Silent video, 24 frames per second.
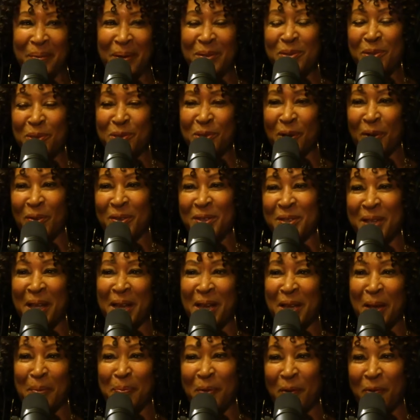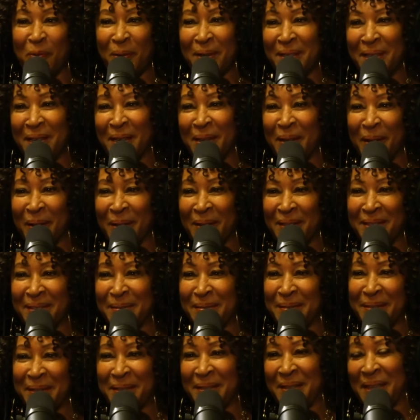once you start signing up on one little
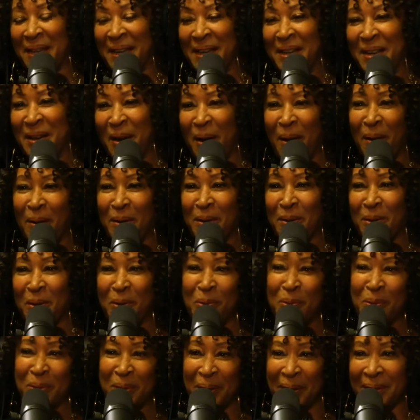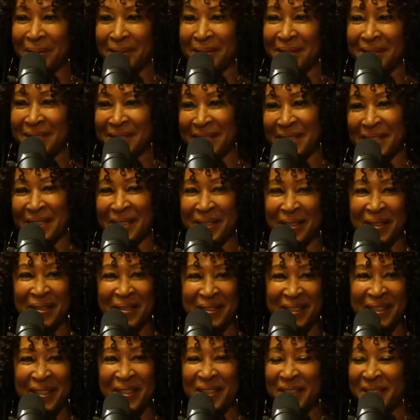art thing, art news, artsy,
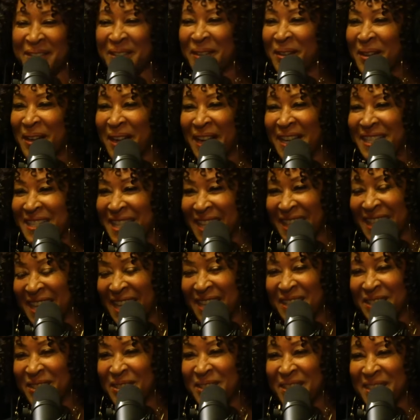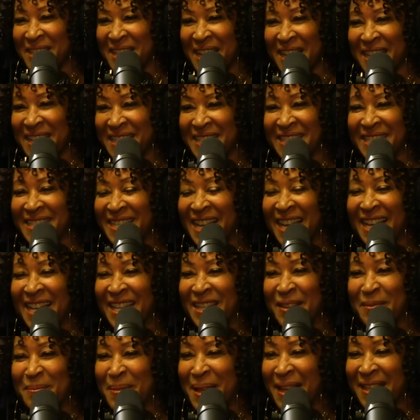you know, there's all kinds of things. You just kind of
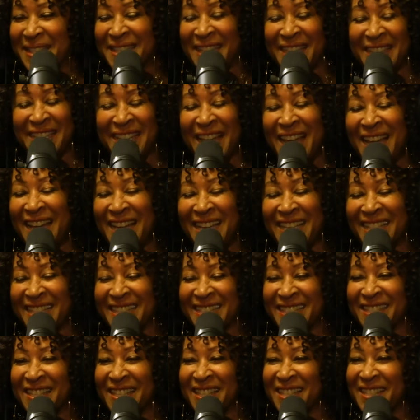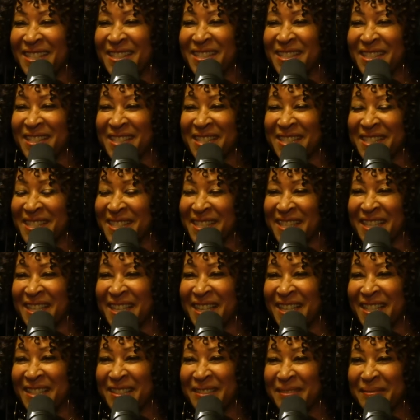stay in the mix. Yeah. So then you
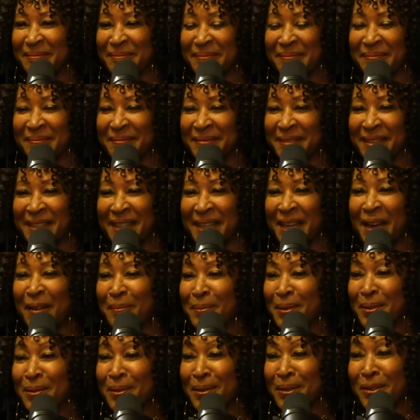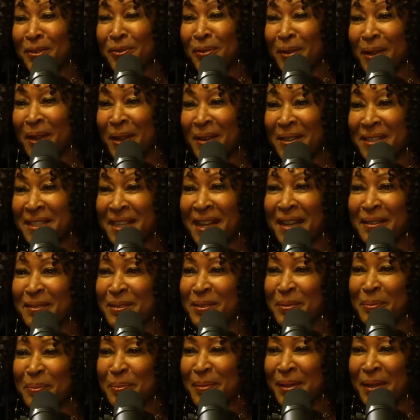just, and I've been doing this for a long
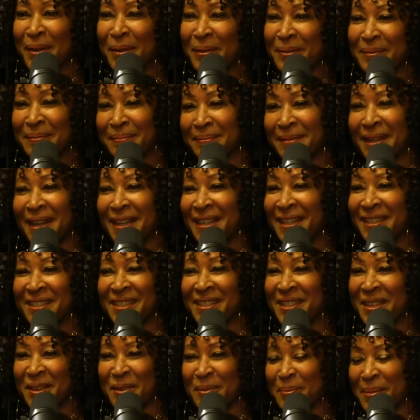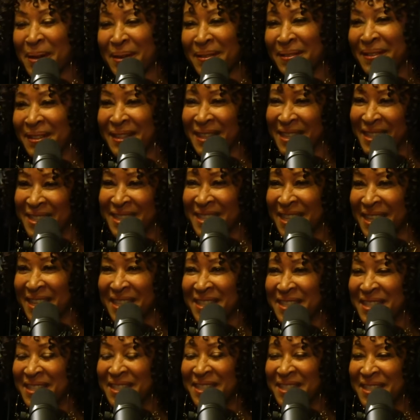time. So, you know, I just hear about all these
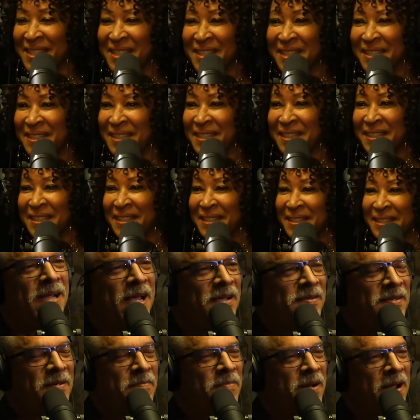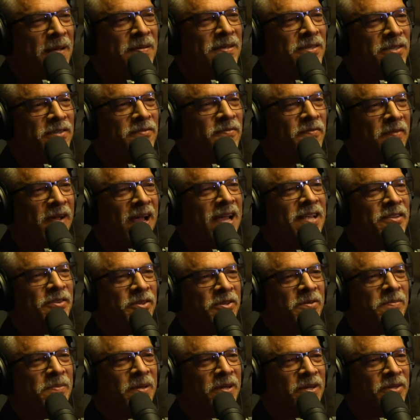things. And sometimes they probably just
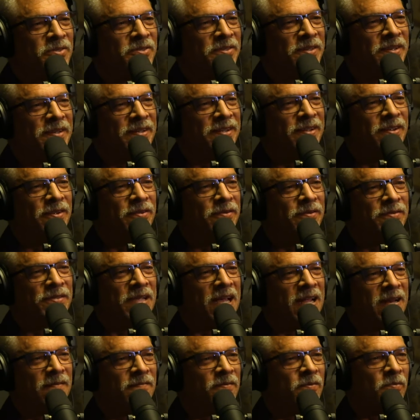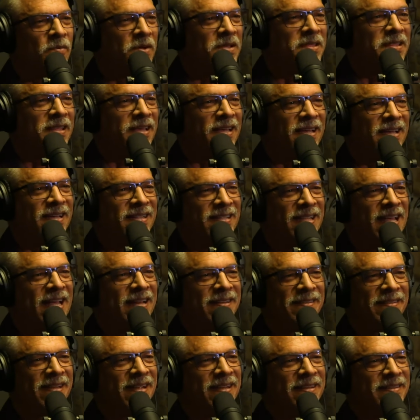find you because you sign up for one thing and
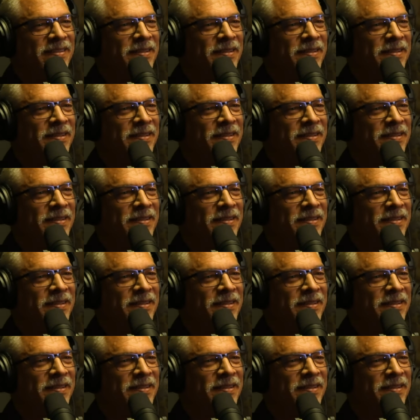that